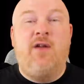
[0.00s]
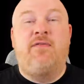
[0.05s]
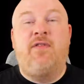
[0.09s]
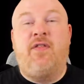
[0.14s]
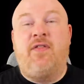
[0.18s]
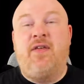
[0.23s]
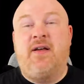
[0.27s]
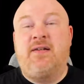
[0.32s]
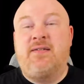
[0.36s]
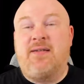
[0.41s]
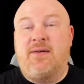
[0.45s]
One of
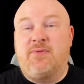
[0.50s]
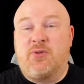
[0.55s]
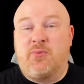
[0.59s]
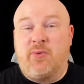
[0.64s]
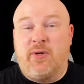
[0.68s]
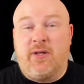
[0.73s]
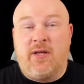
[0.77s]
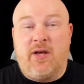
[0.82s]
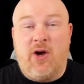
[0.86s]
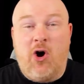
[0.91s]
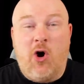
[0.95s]
the things I was
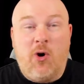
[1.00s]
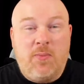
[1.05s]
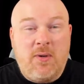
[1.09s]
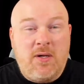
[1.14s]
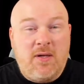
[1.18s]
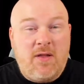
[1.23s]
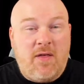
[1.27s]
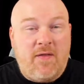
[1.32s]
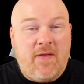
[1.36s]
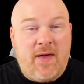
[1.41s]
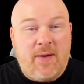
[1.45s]
really
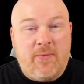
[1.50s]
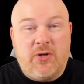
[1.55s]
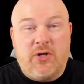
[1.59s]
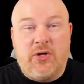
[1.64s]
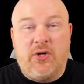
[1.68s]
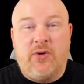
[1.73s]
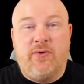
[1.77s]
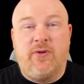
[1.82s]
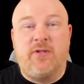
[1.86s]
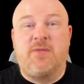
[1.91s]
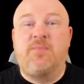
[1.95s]
hoping that they
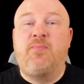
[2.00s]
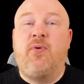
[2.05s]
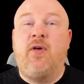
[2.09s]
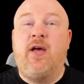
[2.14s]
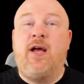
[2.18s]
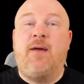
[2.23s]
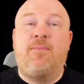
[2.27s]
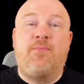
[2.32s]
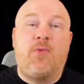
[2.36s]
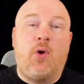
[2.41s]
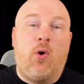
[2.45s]
would do is
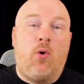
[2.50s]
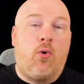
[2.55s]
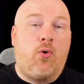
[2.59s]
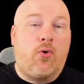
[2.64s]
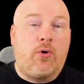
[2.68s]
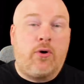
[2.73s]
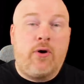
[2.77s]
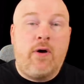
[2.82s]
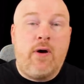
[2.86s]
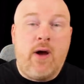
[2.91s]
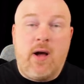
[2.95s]
play up the
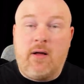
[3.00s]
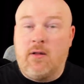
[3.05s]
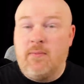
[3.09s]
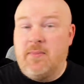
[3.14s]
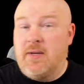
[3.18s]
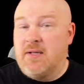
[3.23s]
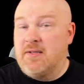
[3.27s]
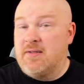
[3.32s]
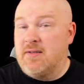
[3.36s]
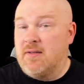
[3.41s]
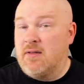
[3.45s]
horror
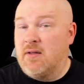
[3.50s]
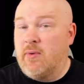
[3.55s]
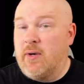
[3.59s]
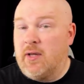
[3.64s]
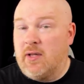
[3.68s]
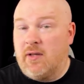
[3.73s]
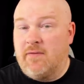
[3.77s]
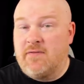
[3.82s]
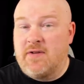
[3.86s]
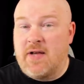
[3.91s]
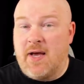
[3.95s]
elements in the
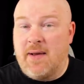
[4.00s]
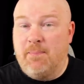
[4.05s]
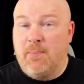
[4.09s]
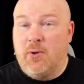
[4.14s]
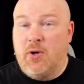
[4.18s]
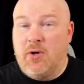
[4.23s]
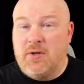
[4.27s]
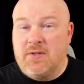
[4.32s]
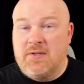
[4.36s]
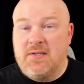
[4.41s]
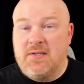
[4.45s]
Wheel of Time